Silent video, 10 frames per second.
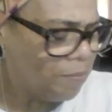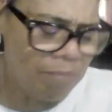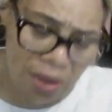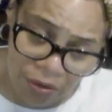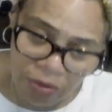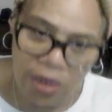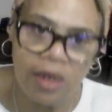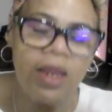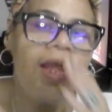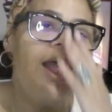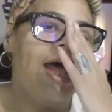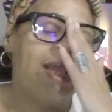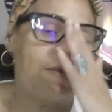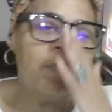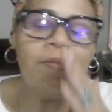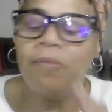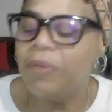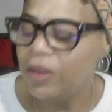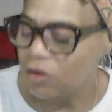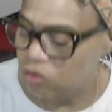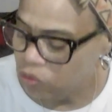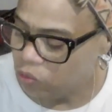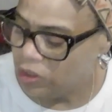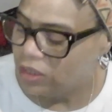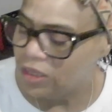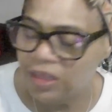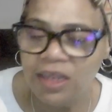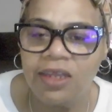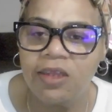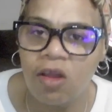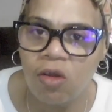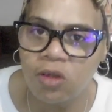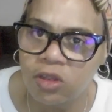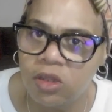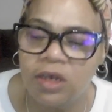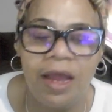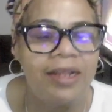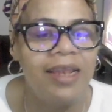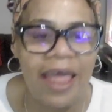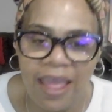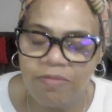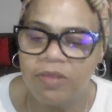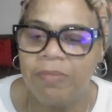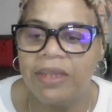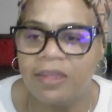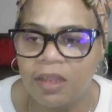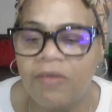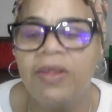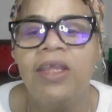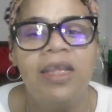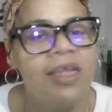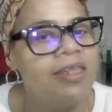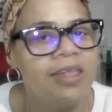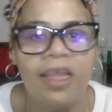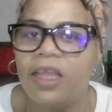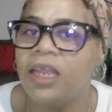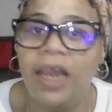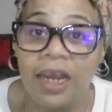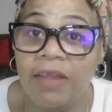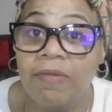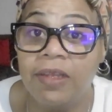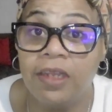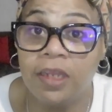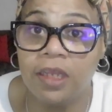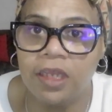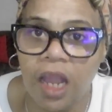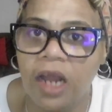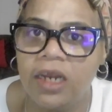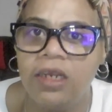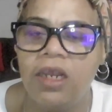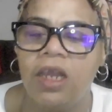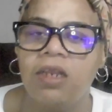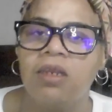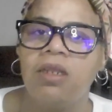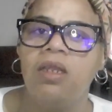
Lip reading: Period. I got people been here 2 weeks and think it's all good. And I laugh to myself and say, it ain't even started yet.